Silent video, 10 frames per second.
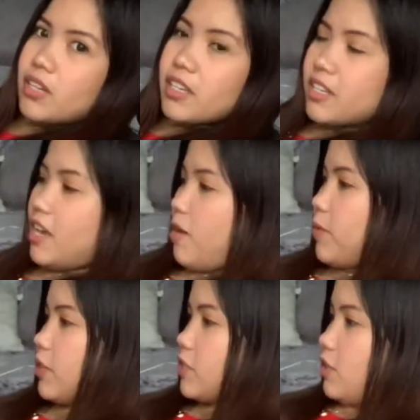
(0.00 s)
yeah,
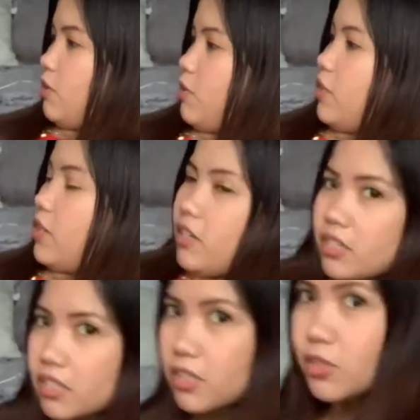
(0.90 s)
because look,
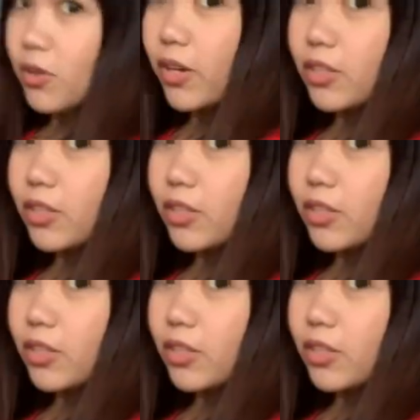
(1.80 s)
it's going